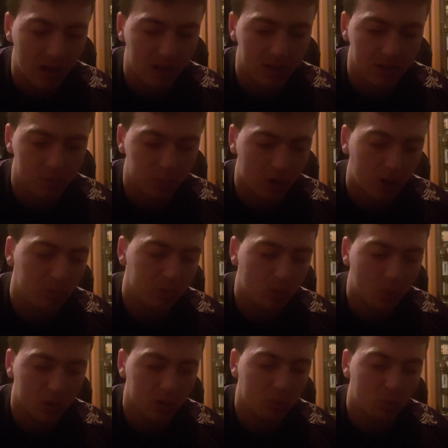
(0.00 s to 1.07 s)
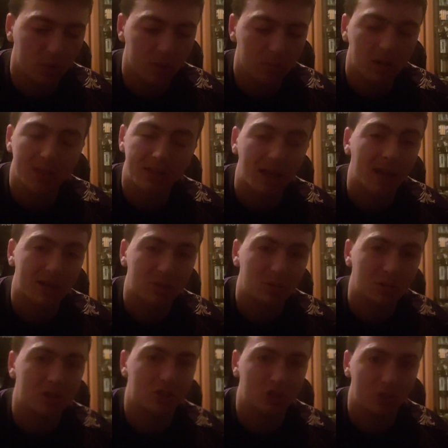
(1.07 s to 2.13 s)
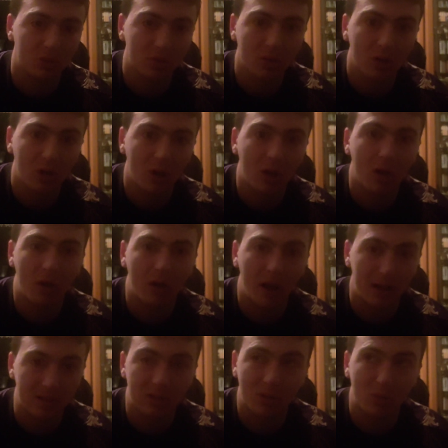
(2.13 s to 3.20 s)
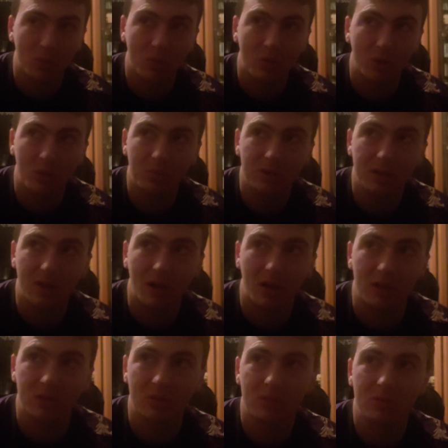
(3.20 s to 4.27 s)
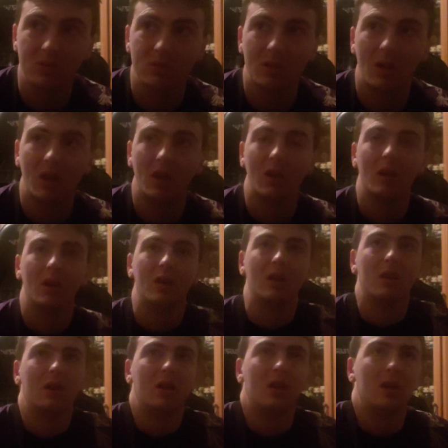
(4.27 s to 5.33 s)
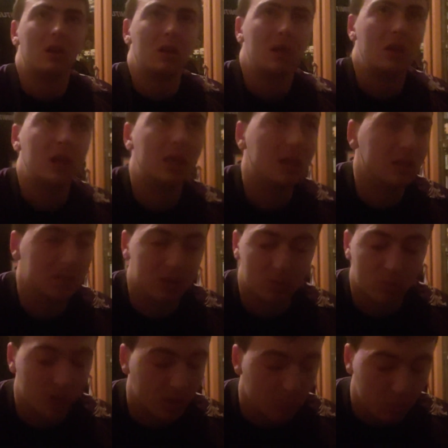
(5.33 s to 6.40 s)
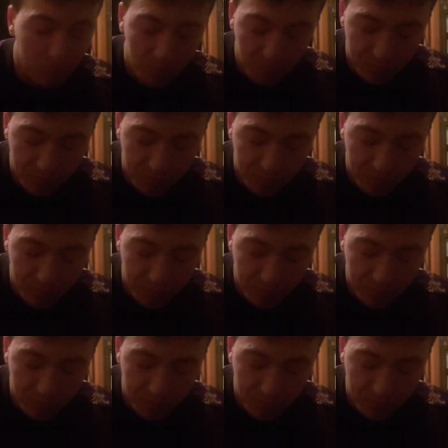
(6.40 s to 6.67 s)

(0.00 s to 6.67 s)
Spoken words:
He's probably going to win Best Actor this year at the Golden Globes and the Oscars. He is incredible.